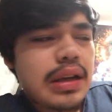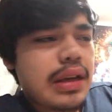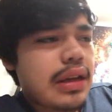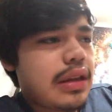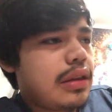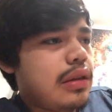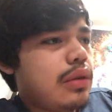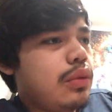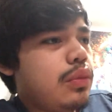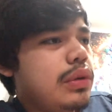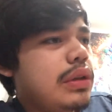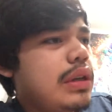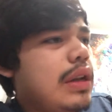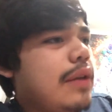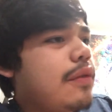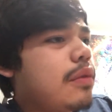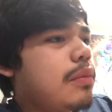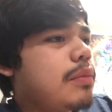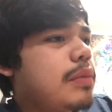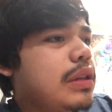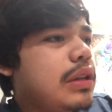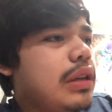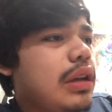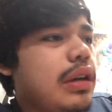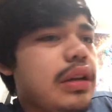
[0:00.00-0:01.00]
there would never
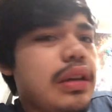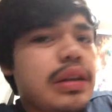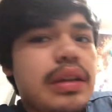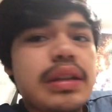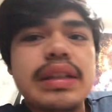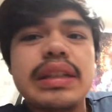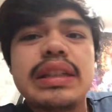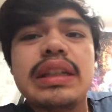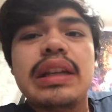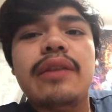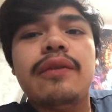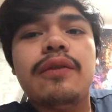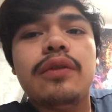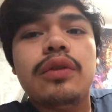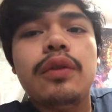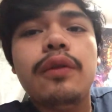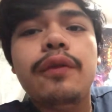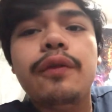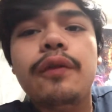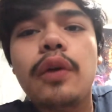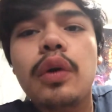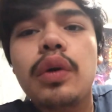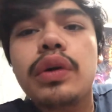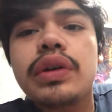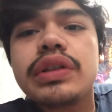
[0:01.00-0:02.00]
be none of this if you
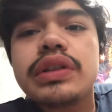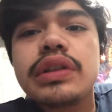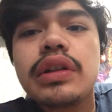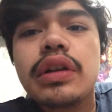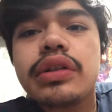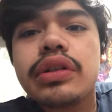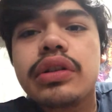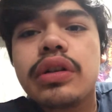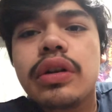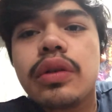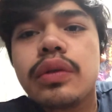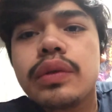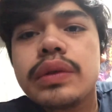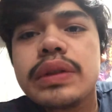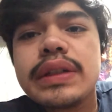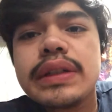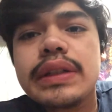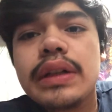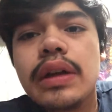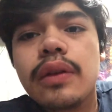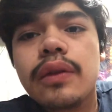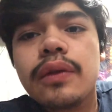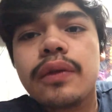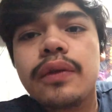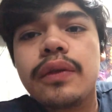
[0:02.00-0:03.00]
focused on your own
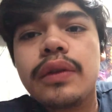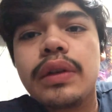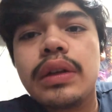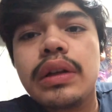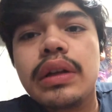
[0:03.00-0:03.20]
self.